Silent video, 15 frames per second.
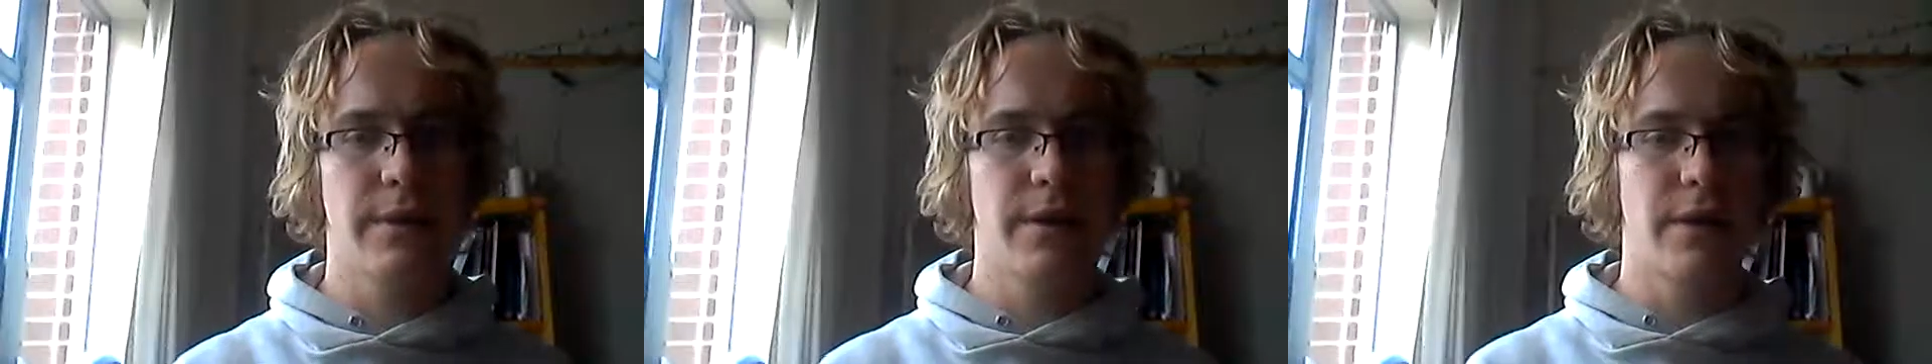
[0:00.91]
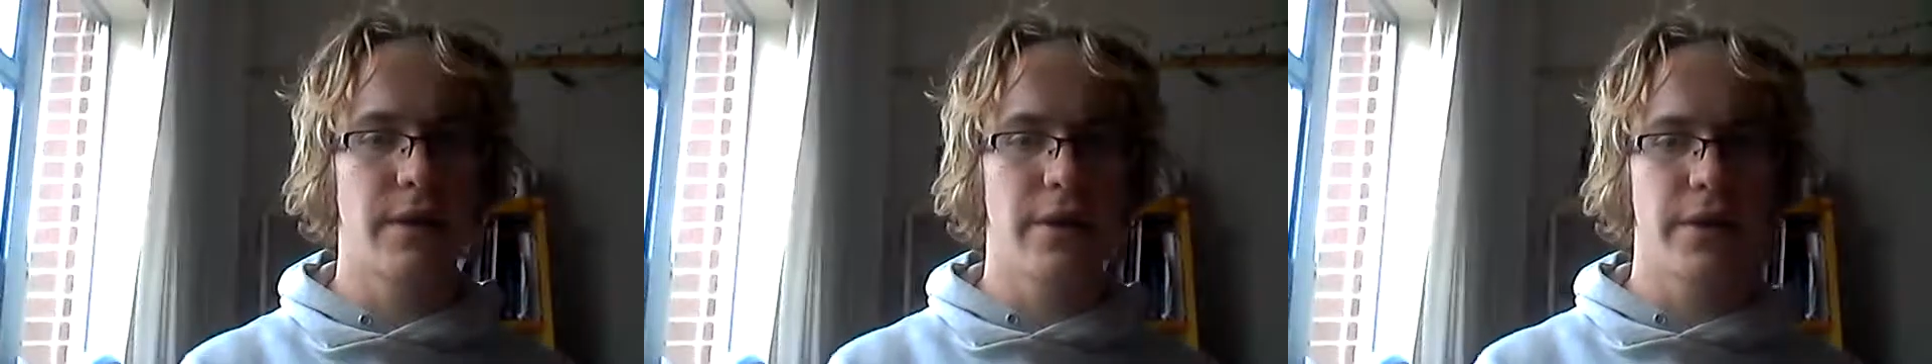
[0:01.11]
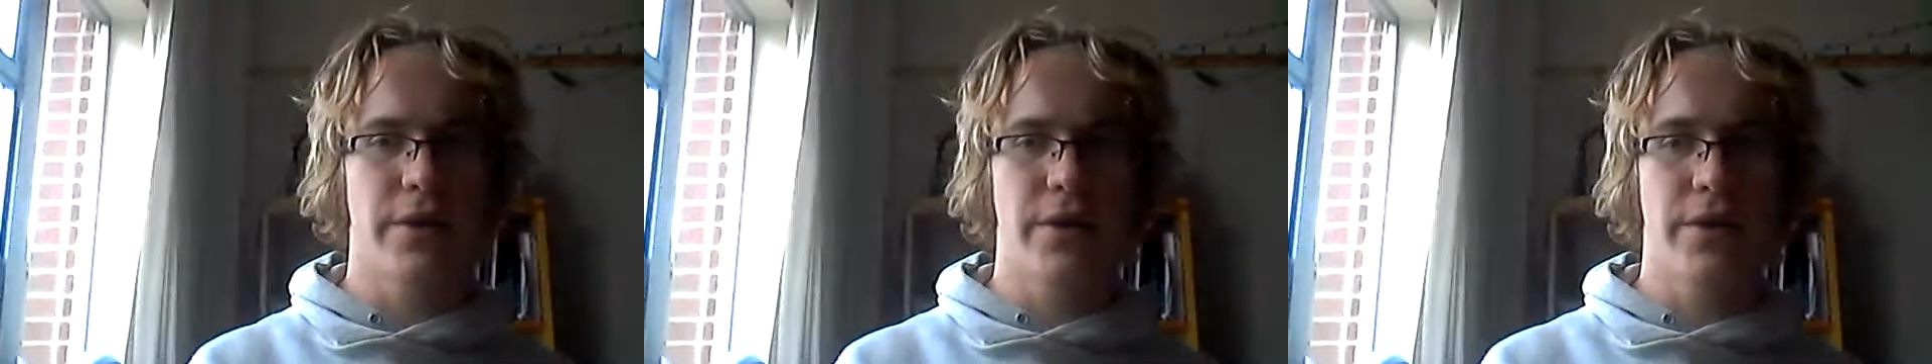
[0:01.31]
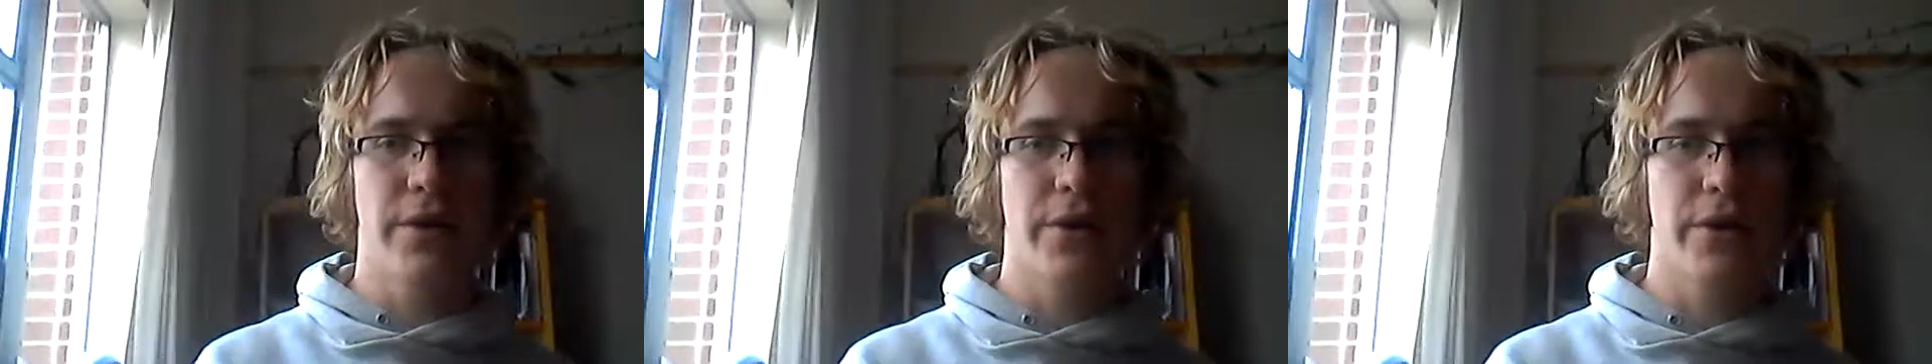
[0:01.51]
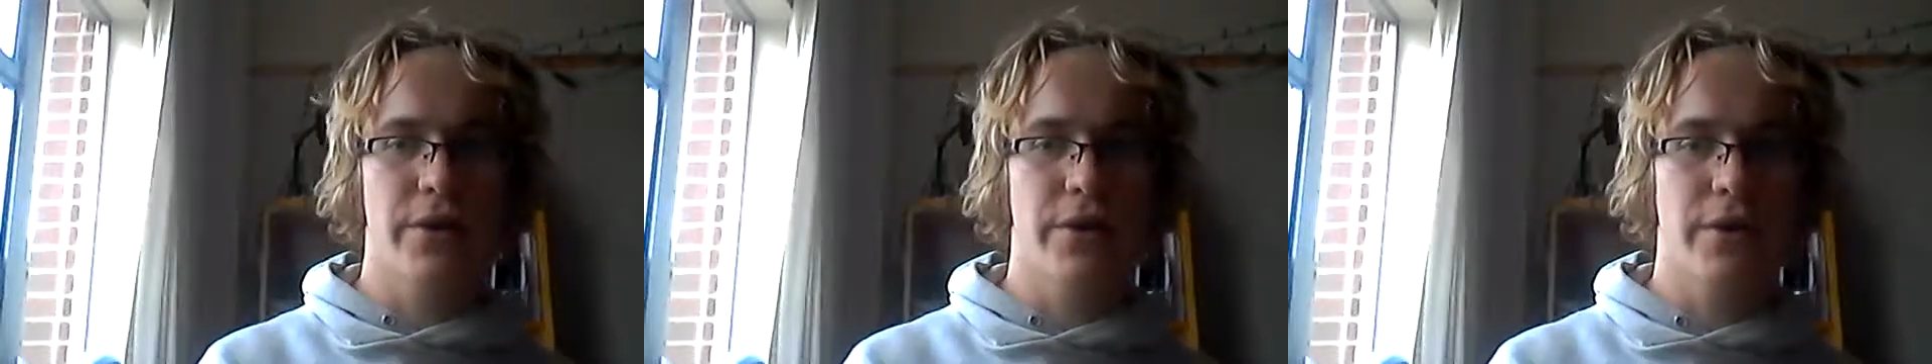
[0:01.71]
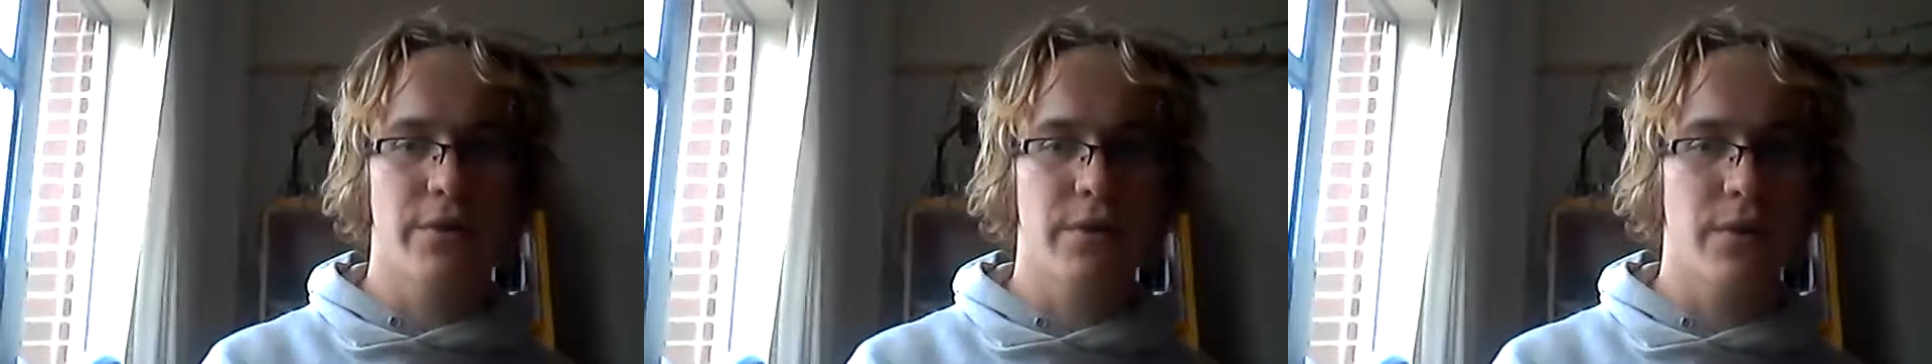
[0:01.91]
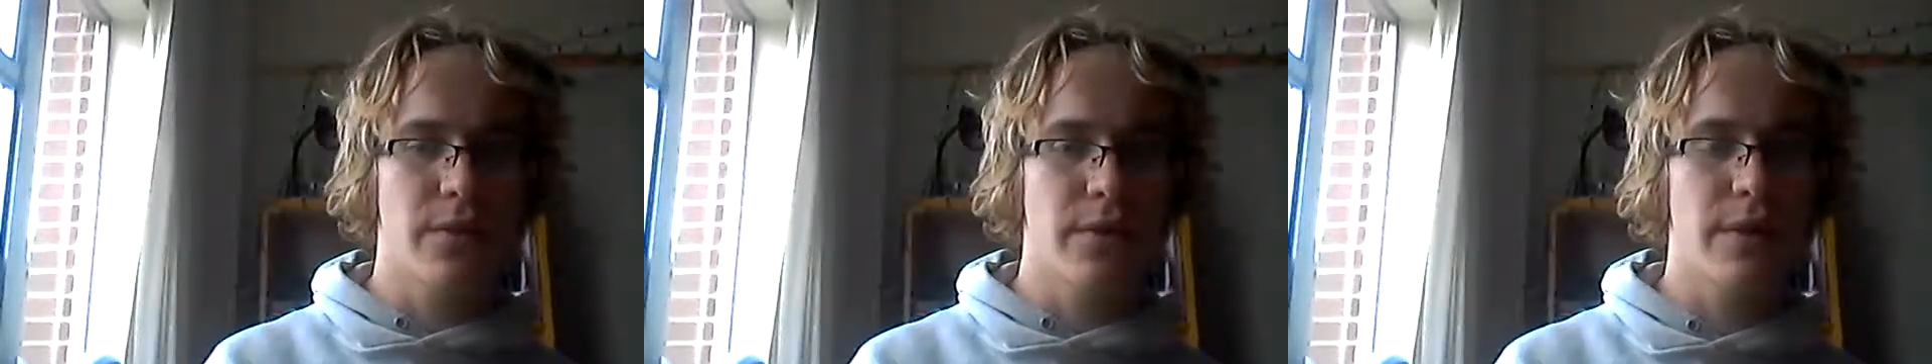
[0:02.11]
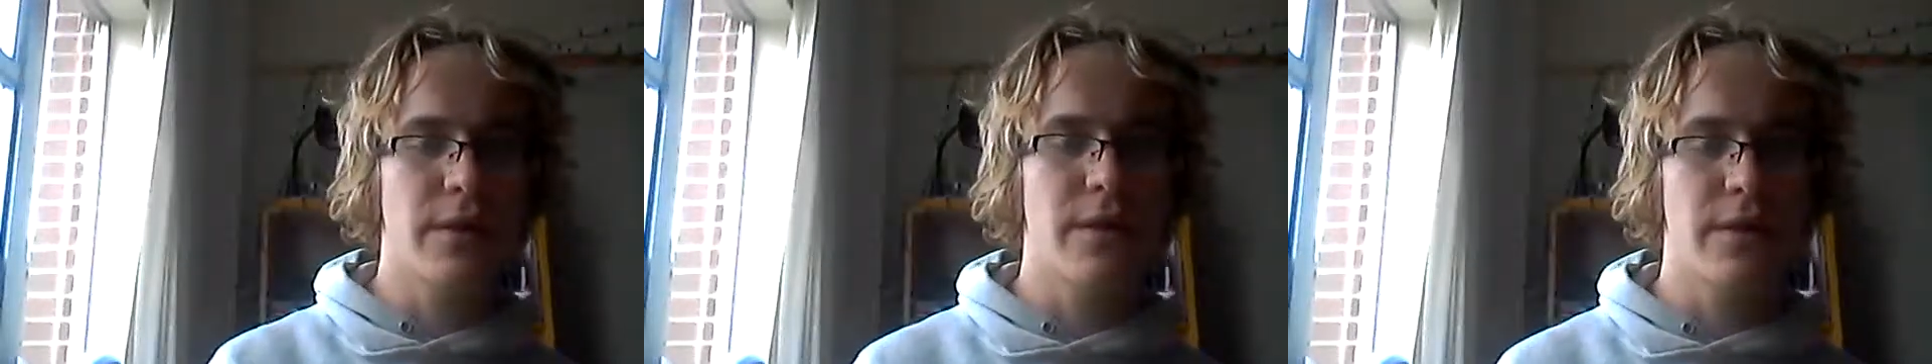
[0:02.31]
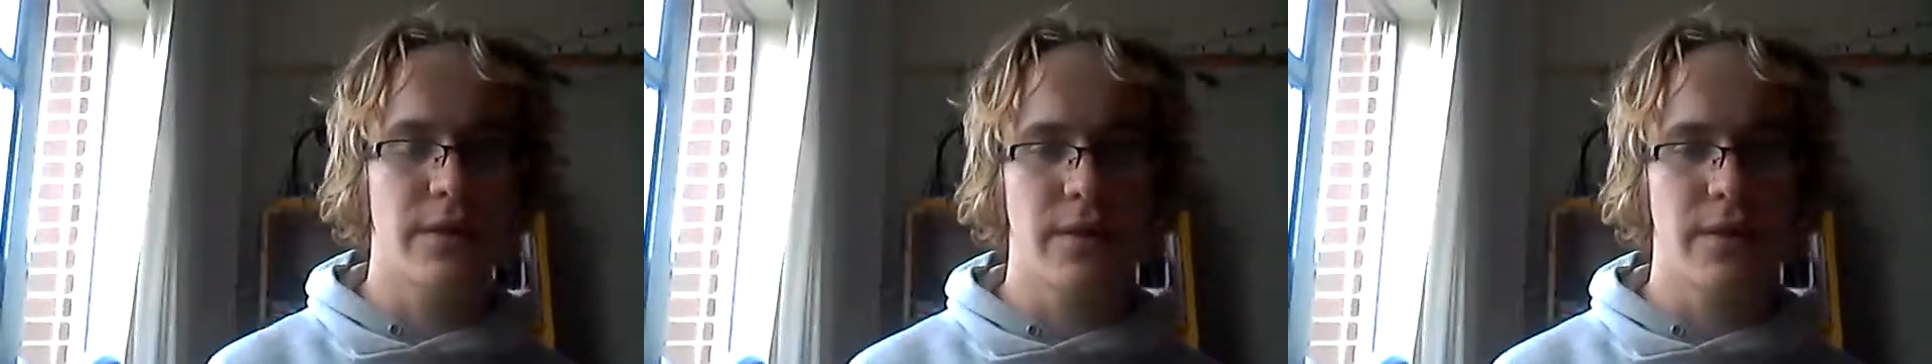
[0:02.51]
We are recording.